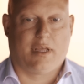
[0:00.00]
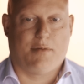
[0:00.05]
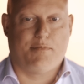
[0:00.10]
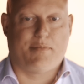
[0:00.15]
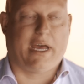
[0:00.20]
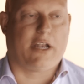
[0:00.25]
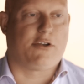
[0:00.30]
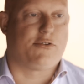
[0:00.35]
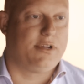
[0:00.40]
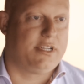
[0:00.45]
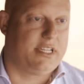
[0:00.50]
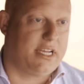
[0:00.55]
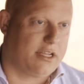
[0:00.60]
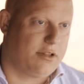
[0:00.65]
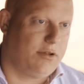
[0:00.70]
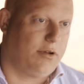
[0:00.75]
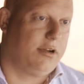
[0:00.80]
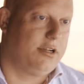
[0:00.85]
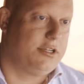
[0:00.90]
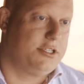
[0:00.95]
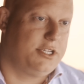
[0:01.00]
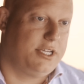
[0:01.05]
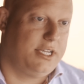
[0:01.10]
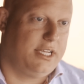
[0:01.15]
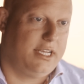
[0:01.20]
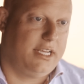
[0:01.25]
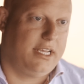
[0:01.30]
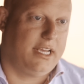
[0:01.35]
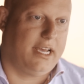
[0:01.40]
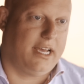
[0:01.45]
battery
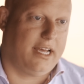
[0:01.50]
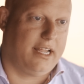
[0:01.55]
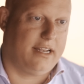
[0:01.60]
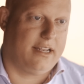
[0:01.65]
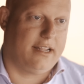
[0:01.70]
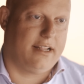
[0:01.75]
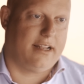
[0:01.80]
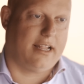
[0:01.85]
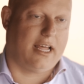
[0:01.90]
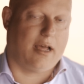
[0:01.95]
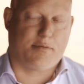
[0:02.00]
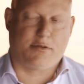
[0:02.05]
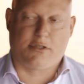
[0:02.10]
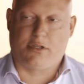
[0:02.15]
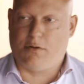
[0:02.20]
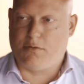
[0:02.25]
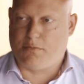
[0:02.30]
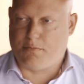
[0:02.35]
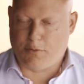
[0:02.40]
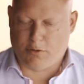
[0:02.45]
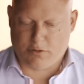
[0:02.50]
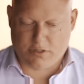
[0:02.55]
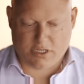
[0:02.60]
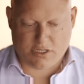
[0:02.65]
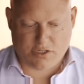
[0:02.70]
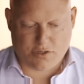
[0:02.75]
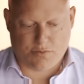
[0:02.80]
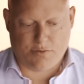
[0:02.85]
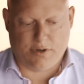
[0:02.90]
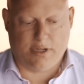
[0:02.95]
technology and the absolute most
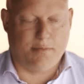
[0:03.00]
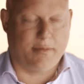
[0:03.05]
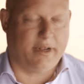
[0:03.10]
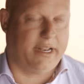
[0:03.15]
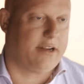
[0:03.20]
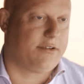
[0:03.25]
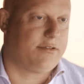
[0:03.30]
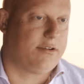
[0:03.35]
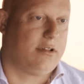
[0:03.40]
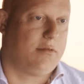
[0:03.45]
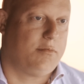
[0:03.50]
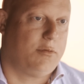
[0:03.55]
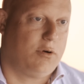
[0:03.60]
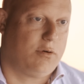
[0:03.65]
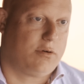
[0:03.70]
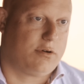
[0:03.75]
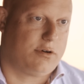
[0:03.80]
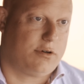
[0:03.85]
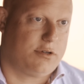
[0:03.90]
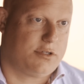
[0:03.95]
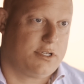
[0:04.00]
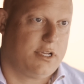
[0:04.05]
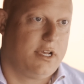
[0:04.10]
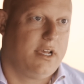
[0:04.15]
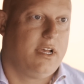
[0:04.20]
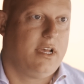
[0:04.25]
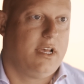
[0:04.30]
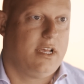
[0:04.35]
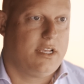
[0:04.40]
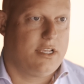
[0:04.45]
extreme electrical motors,
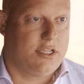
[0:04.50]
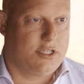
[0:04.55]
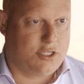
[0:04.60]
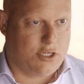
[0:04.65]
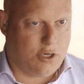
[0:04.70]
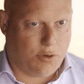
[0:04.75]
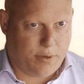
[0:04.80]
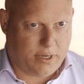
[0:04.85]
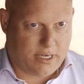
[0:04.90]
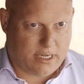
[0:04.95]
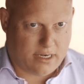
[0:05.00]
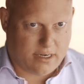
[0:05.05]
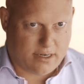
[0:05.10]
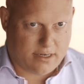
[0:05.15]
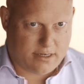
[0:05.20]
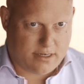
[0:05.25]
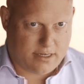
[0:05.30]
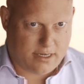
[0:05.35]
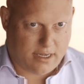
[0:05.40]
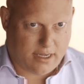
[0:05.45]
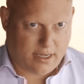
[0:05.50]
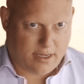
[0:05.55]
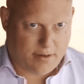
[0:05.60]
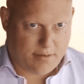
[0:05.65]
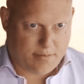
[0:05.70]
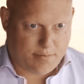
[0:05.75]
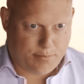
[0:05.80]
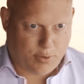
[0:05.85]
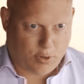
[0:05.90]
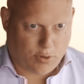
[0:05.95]
so we didn't
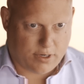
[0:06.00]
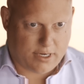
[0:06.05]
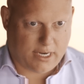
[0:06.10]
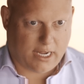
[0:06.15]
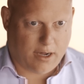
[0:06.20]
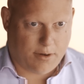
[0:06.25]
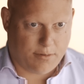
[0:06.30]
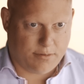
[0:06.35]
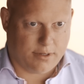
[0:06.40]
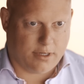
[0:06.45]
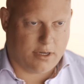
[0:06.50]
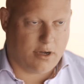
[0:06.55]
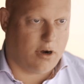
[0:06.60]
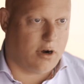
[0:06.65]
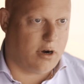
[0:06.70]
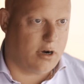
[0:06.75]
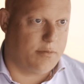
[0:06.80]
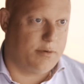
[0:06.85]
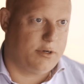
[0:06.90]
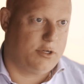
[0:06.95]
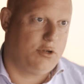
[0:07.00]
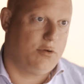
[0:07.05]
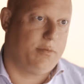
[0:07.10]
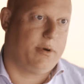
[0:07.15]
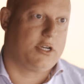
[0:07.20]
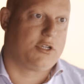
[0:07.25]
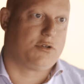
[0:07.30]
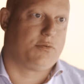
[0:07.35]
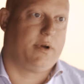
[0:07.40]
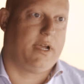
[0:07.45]
bog down the car with too
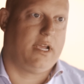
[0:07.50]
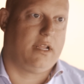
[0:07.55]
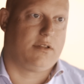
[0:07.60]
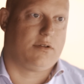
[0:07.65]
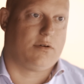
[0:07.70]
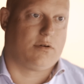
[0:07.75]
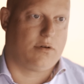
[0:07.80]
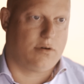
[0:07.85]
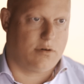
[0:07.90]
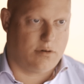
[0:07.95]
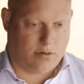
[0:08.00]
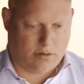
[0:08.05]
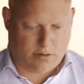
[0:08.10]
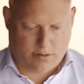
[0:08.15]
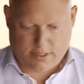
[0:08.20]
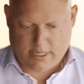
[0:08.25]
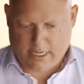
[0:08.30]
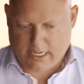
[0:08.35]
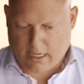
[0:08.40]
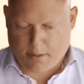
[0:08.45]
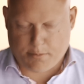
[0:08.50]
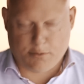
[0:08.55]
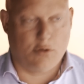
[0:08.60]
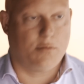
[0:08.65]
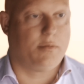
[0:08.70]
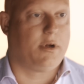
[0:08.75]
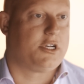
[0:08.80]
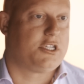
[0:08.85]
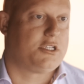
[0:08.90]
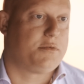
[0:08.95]
much weight or take up too
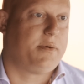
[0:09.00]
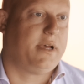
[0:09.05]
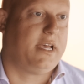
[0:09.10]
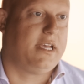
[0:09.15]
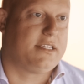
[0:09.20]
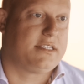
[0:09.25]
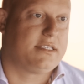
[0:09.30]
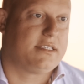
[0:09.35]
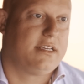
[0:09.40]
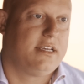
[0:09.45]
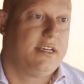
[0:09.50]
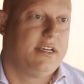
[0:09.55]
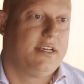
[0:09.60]
much space.